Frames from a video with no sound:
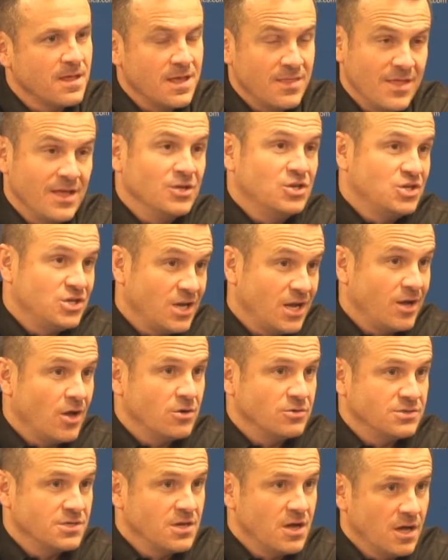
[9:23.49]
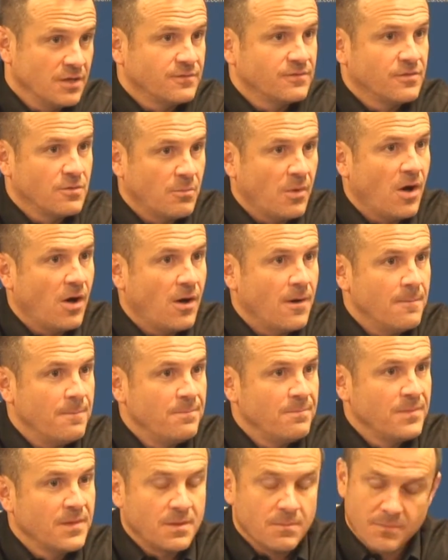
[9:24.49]
And then she goes and hunts the ball.
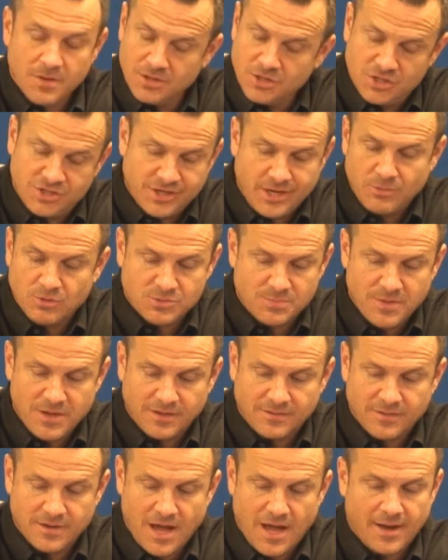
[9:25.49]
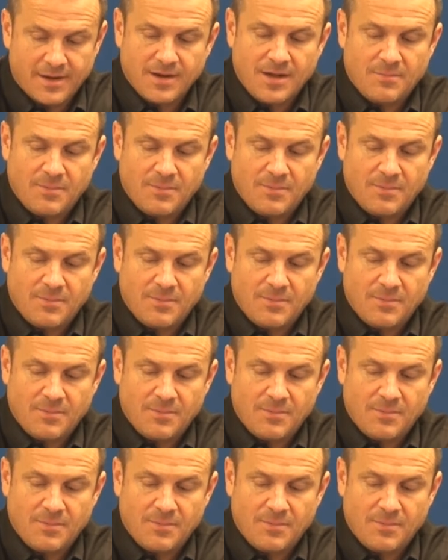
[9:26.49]
But she was big tonight.